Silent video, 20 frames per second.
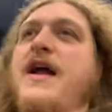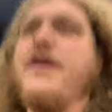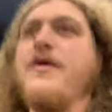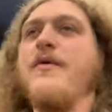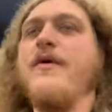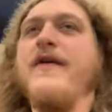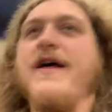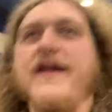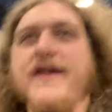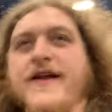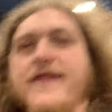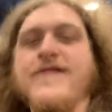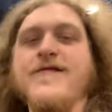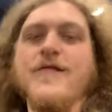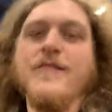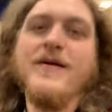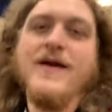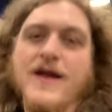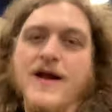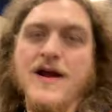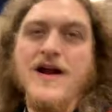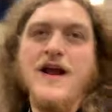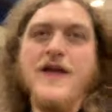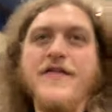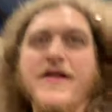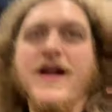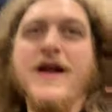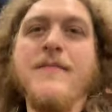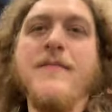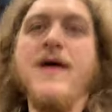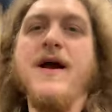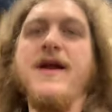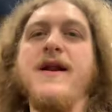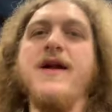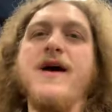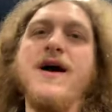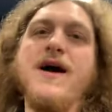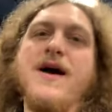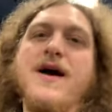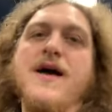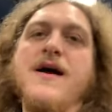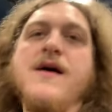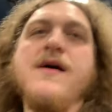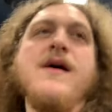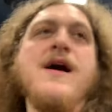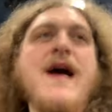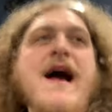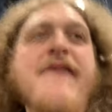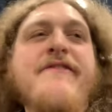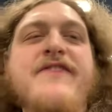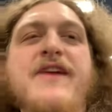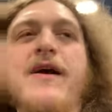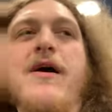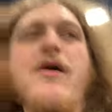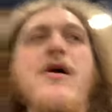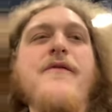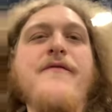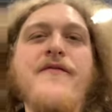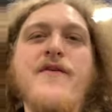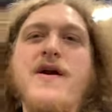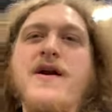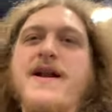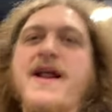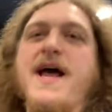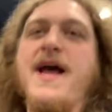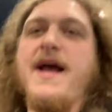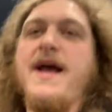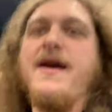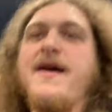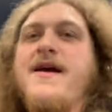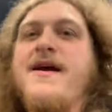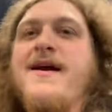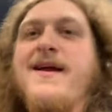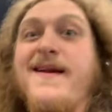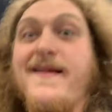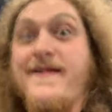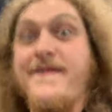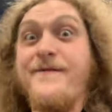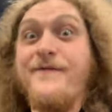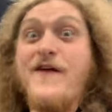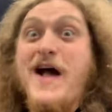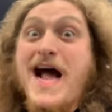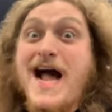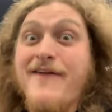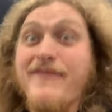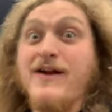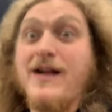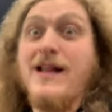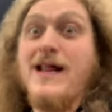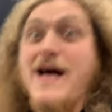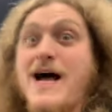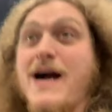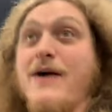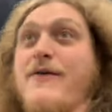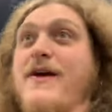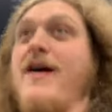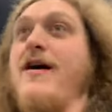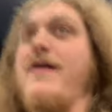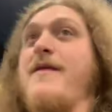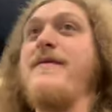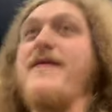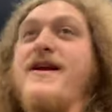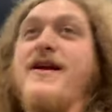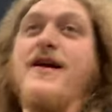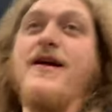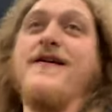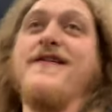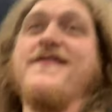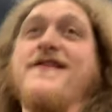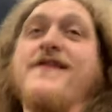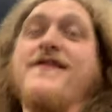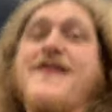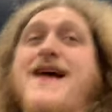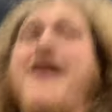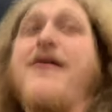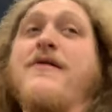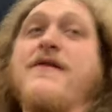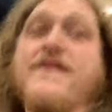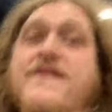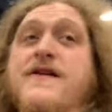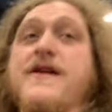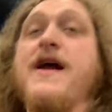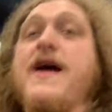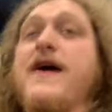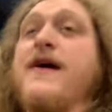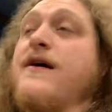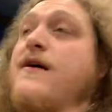where that is from here, and then I might uh, have to call for a day. It is five o'clock. We've already been here six hours today.